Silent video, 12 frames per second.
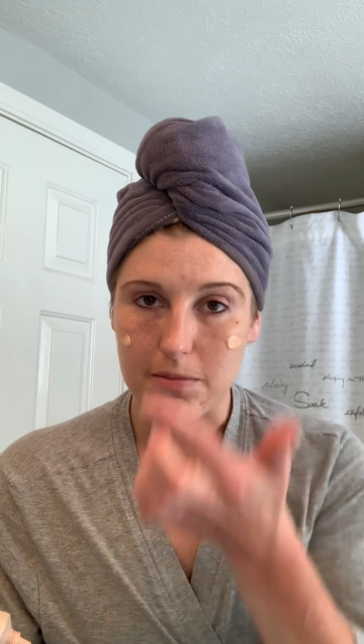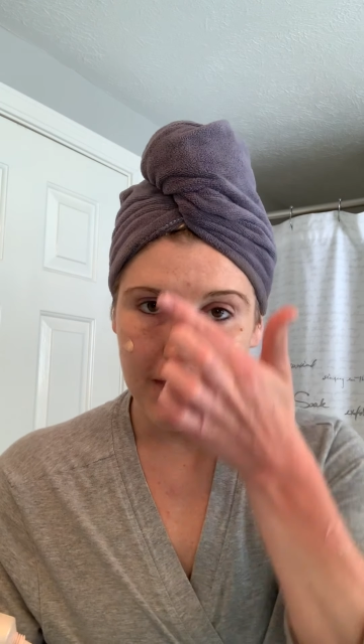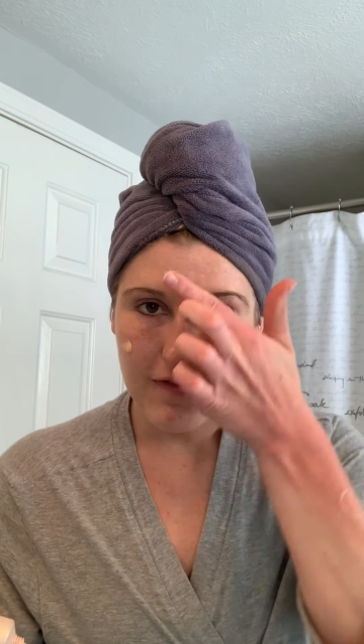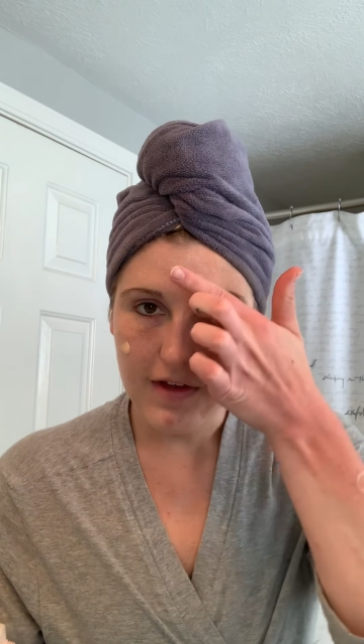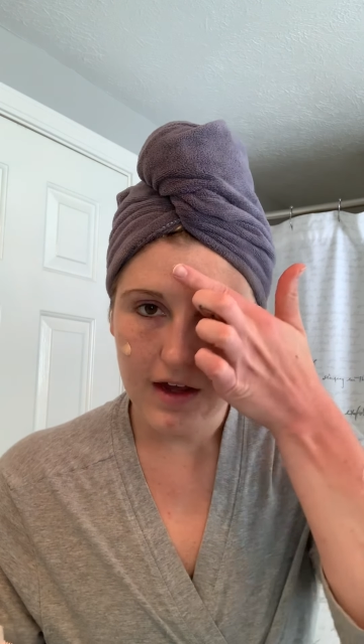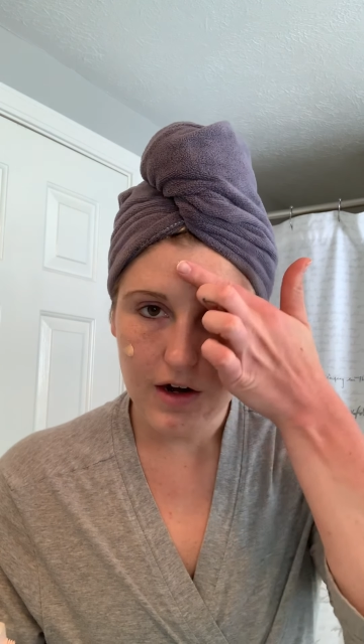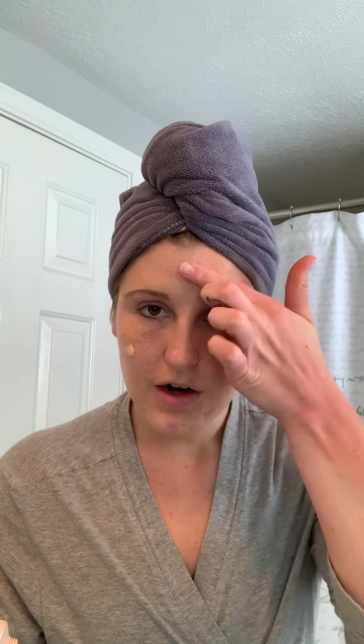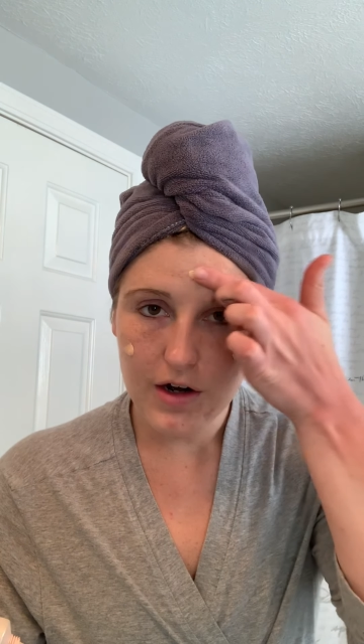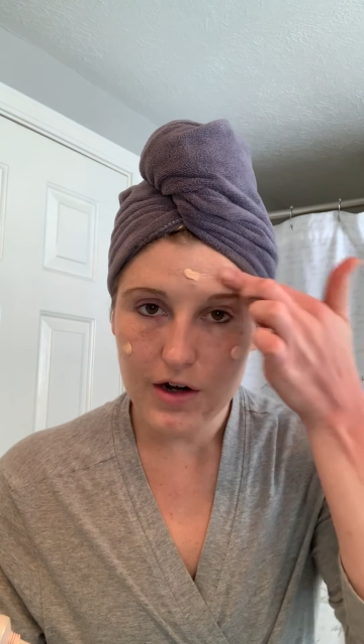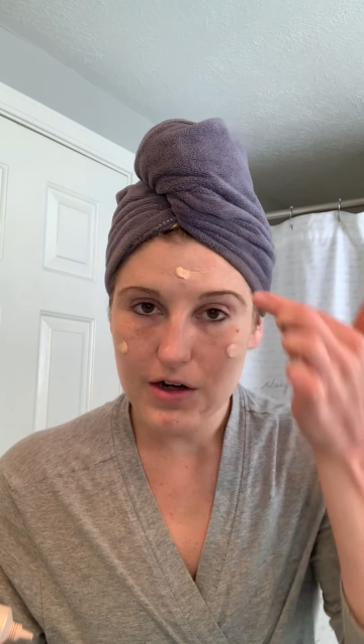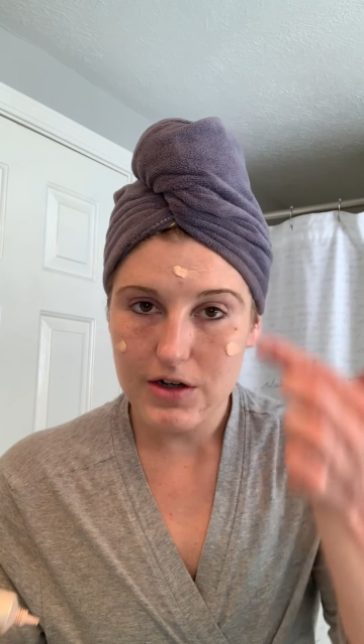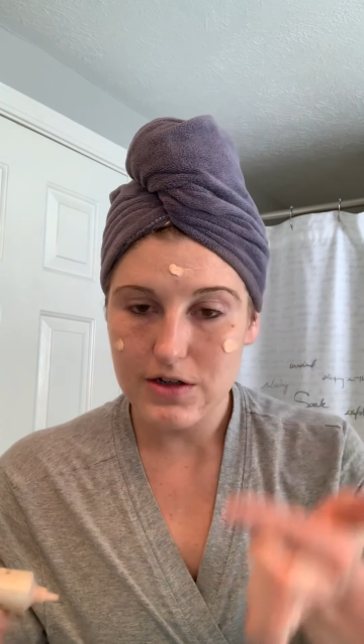my
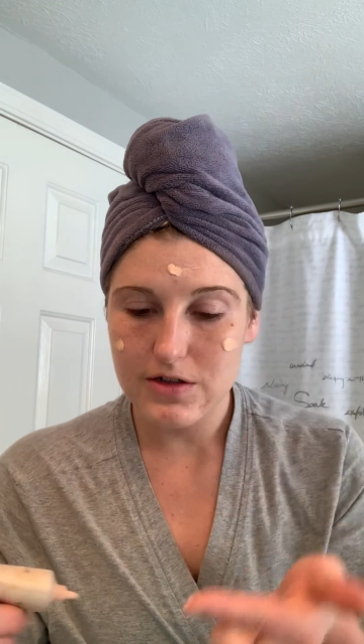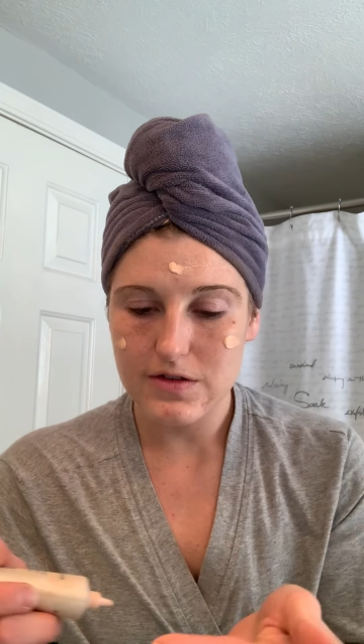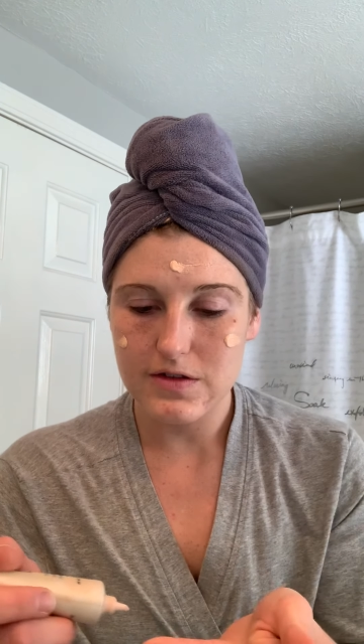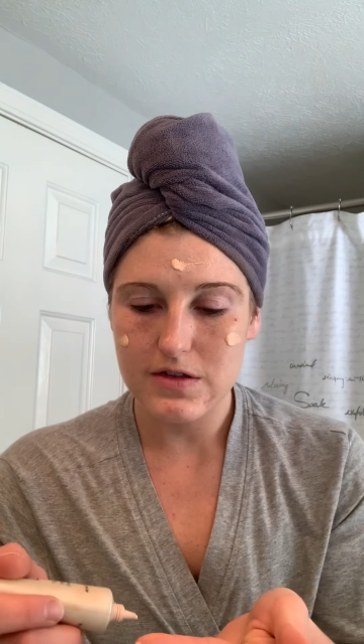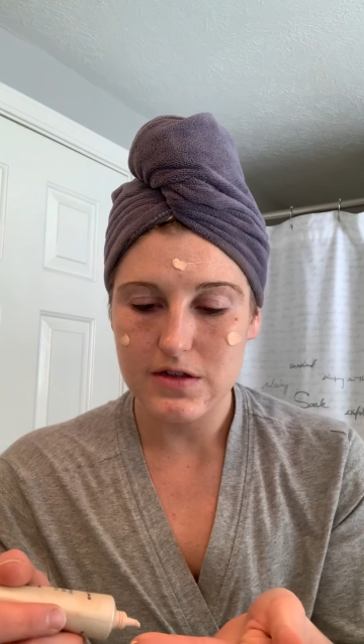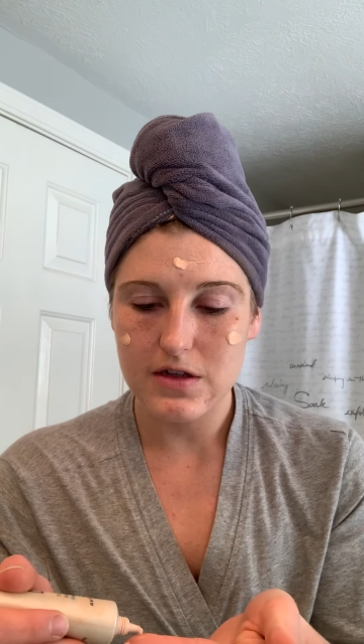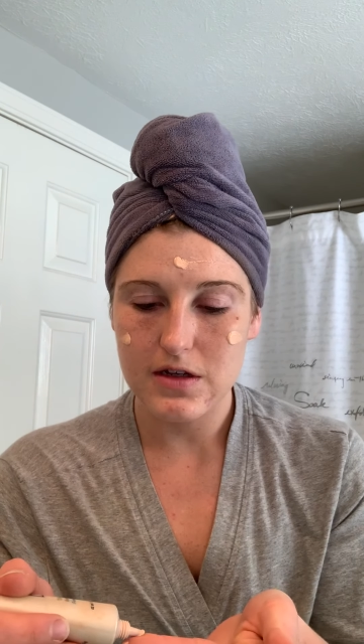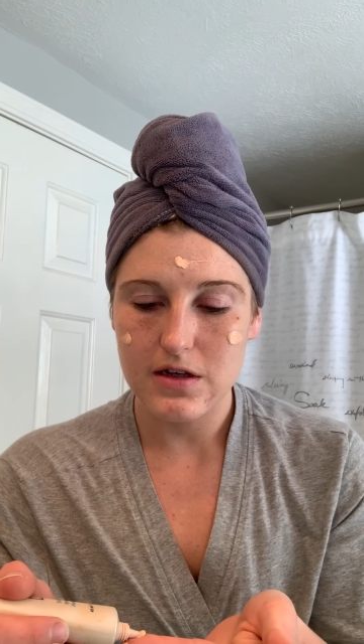fingers.